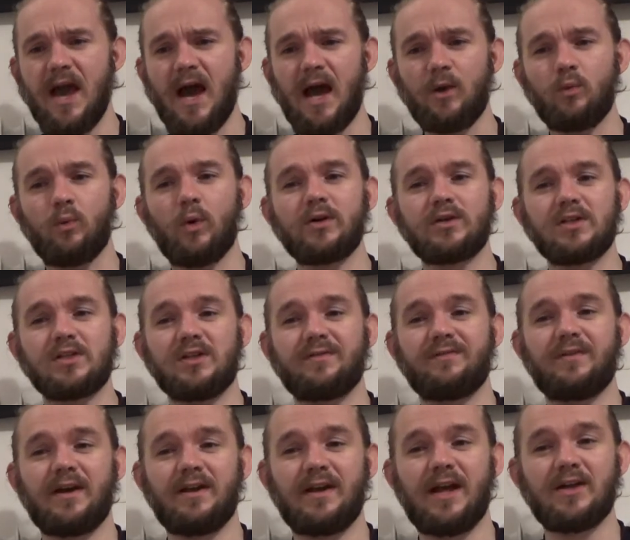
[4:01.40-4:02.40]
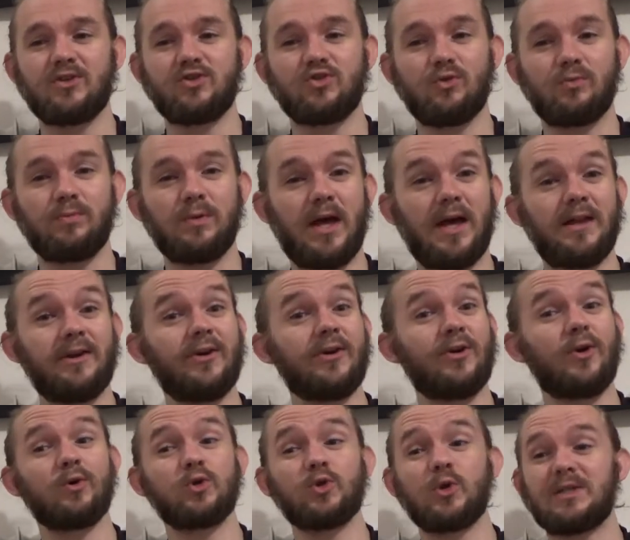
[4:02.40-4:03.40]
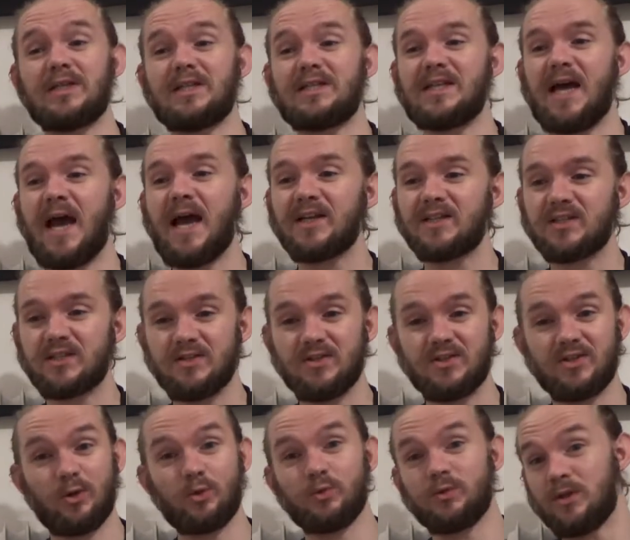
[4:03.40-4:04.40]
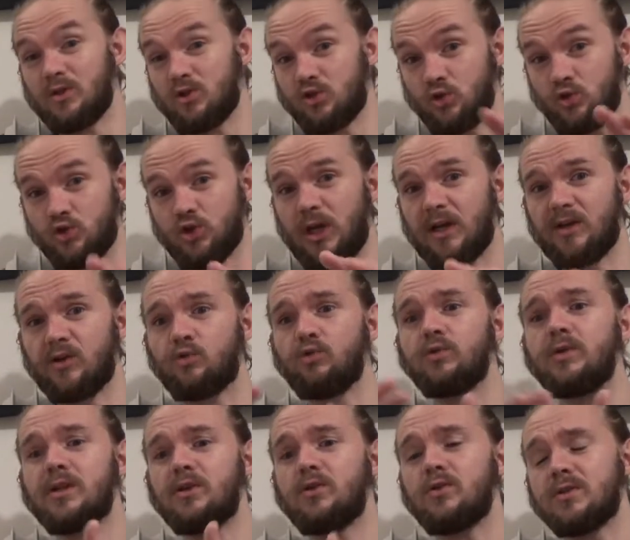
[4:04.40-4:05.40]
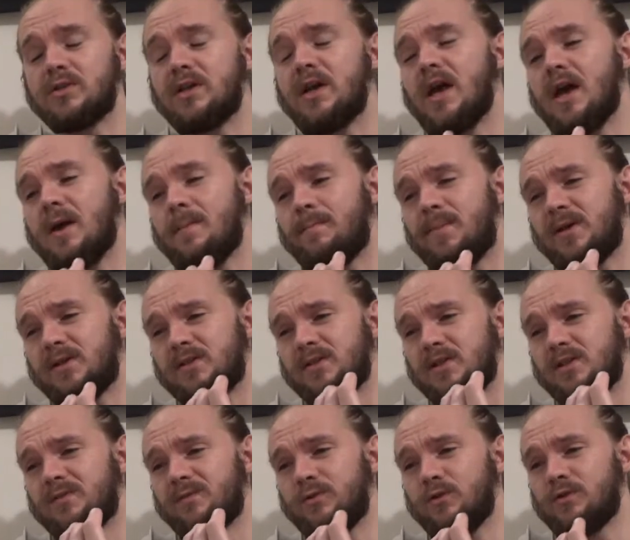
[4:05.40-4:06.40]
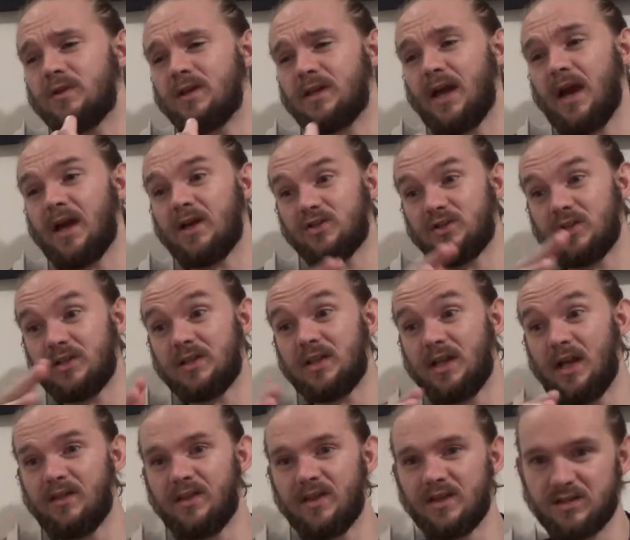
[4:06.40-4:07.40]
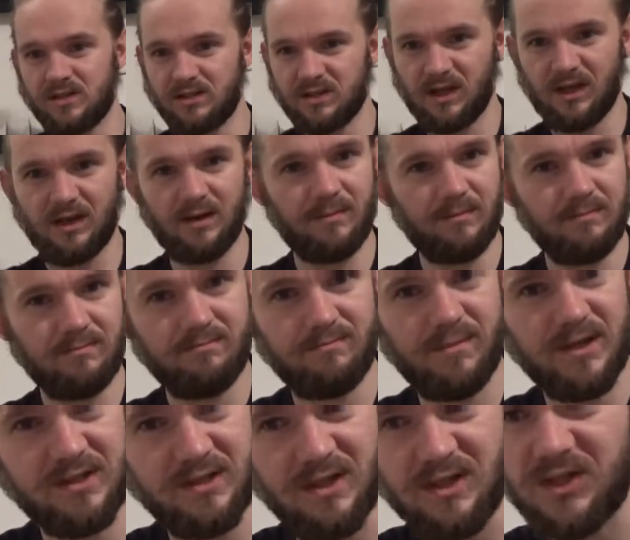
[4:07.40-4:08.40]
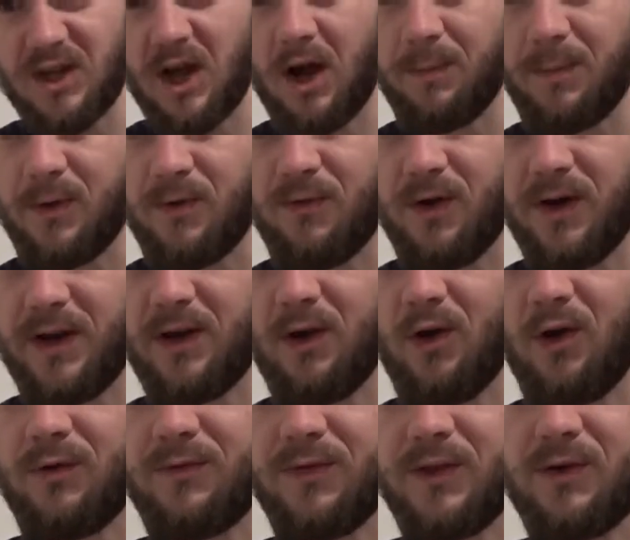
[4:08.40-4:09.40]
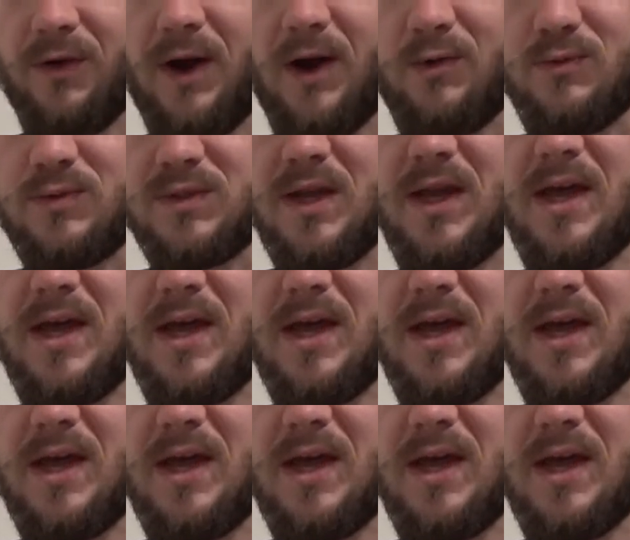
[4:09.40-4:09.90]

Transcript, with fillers: and worked as a financial planner and also as a tax consultant. So she had a really good business footing actually to get this kind of business up and running off the ground.